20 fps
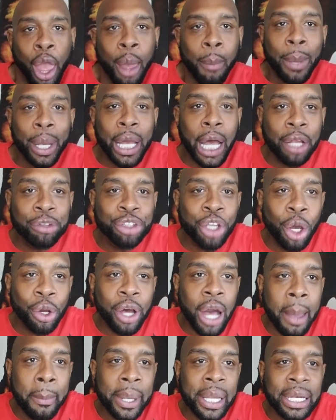Because you're
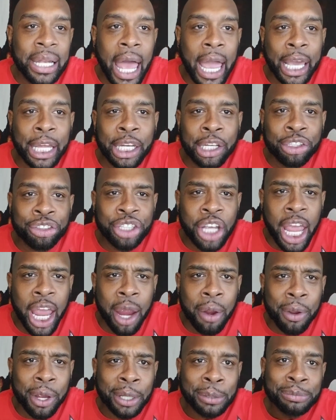coming, liking, and
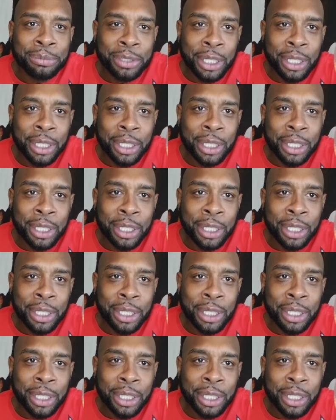sharing.